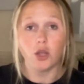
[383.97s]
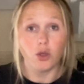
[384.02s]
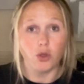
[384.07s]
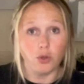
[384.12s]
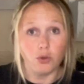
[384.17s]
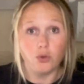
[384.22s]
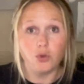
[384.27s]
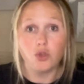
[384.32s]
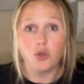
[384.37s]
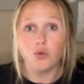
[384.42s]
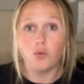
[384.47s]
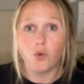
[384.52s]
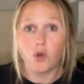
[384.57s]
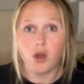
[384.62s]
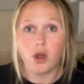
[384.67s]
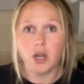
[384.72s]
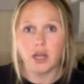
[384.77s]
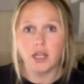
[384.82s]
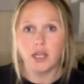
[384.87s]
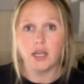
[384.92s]
who you
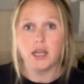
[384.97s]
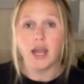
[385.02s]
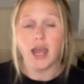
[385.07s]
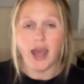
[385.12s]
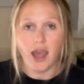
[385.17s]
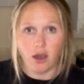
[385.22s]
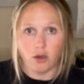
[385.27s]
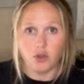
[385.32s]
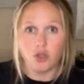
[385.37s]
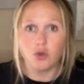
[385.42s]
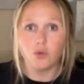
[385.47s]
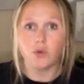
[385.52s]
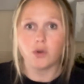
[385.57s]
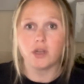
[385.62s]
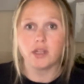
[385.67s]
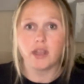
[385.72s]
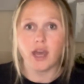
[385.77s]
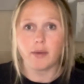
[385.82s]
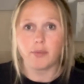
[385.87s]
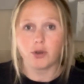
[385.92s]
wanted, how you
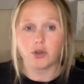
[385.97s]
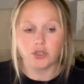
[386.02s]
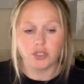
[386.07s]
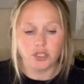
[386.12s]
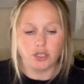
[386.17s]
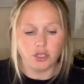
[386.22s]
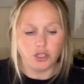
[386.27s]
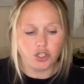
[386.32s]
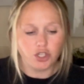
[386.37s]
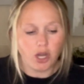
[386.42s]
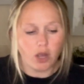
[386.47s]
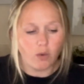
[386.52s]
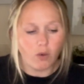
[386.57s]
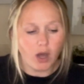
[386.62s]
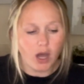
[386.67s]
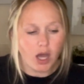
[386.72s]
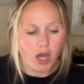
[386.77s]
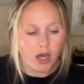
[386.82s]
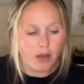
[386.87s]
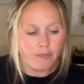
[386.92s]
wanted that person to show
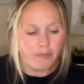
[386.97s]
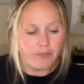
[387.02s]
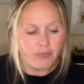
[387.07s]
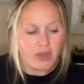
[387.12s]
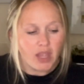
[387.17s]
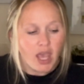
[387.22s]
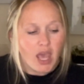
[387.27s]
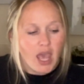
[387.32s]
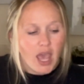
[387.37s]
up.